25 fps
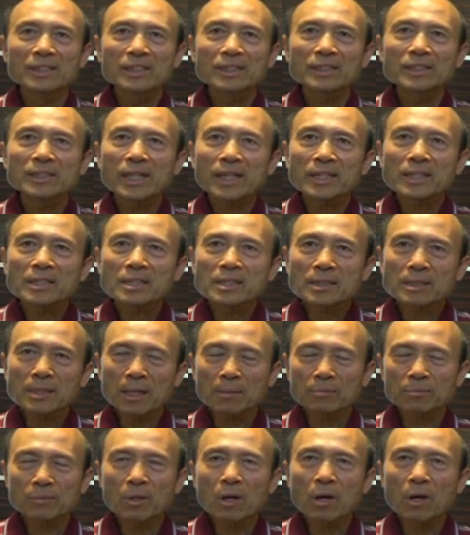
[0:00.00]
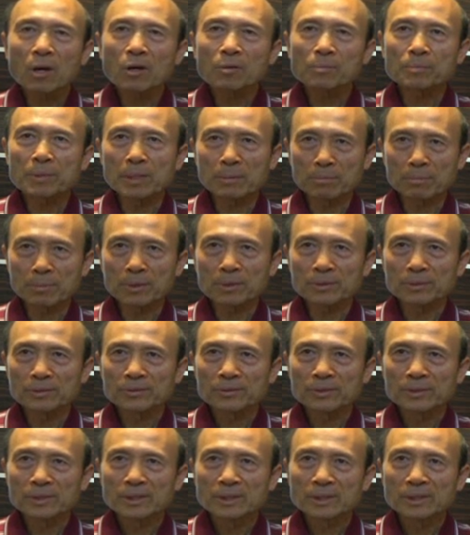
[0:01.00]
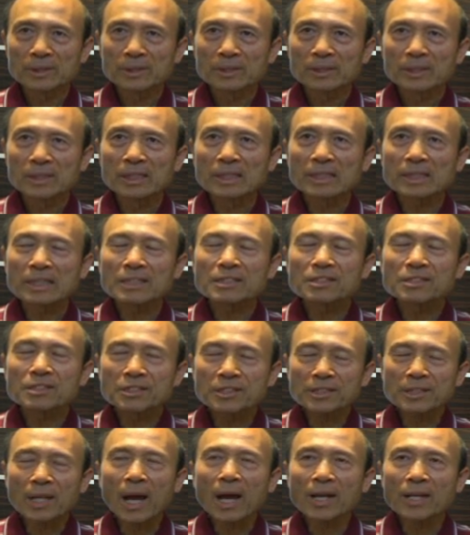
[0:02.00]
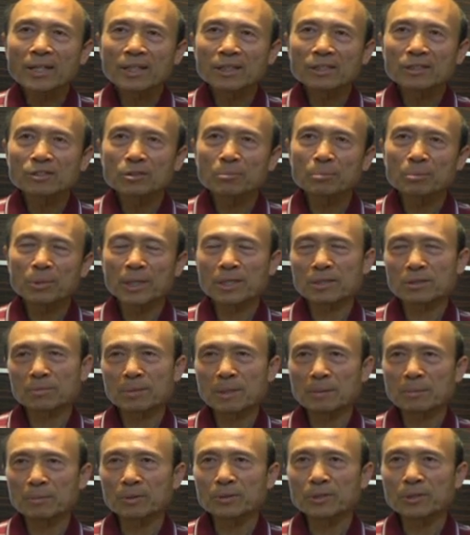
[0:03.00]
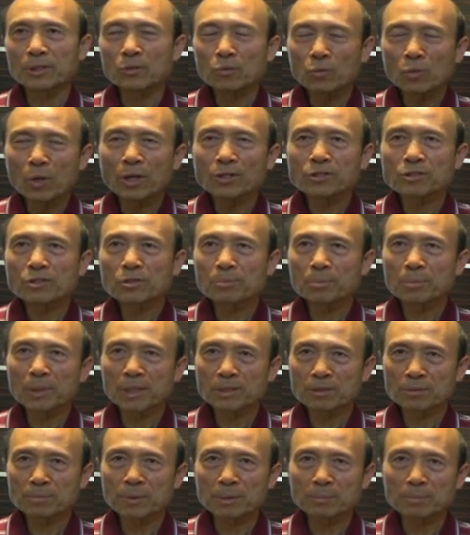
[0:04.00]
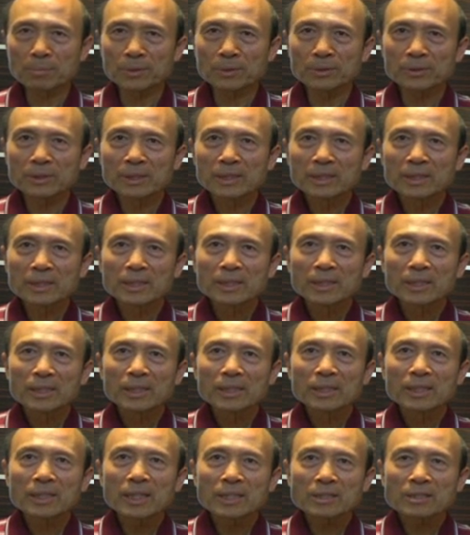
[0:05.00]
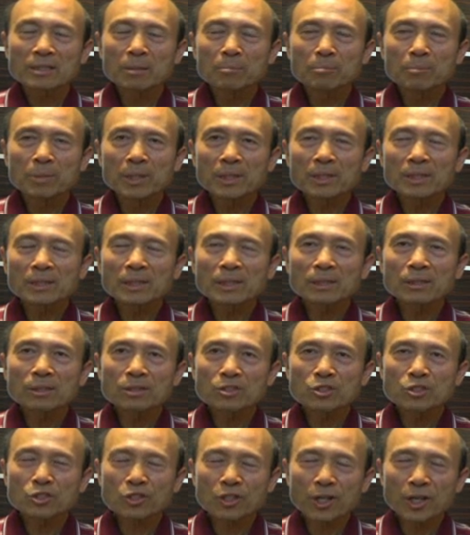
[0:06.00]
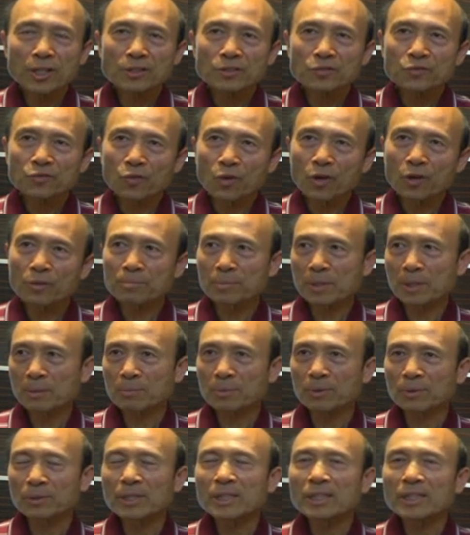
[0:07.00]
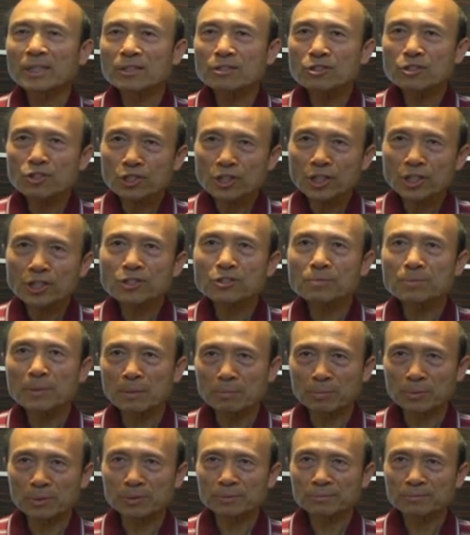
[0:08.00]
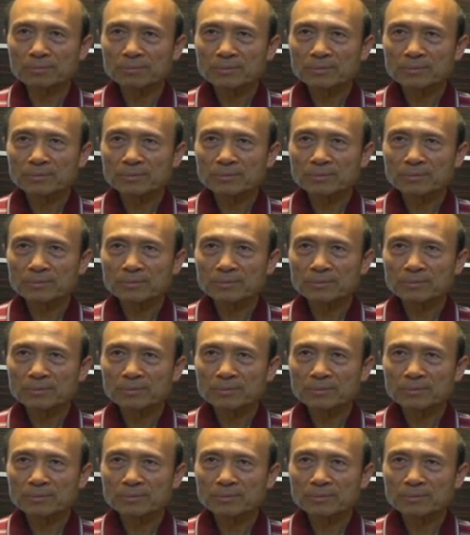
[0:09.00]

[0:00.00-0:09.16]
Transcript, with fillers: he accepts all people he desires to bless people he wants to bless people he has ability to transform people he can change people